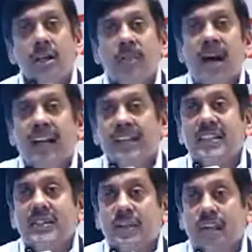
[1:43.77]
So many
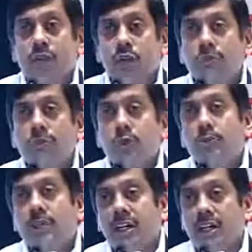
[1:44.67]
things were there which
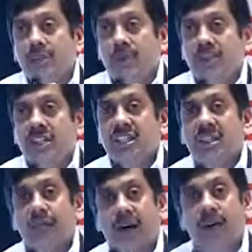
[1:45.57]
was completely
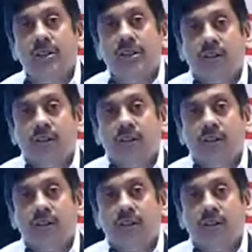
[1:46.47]
external,